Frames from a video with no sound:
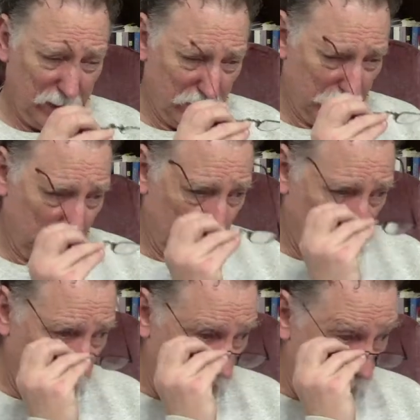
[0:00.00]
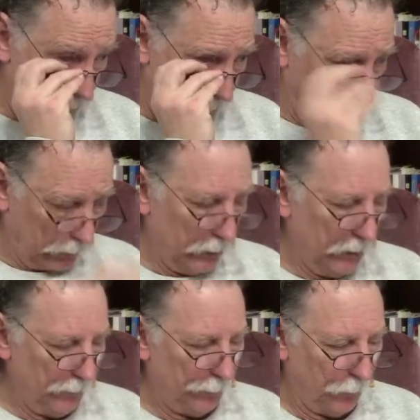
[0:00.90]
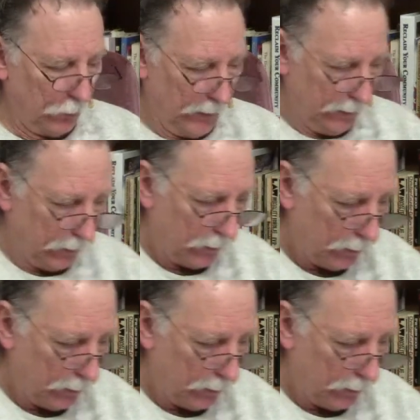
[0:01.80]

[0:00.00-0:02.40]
because we're going to buckle in for it.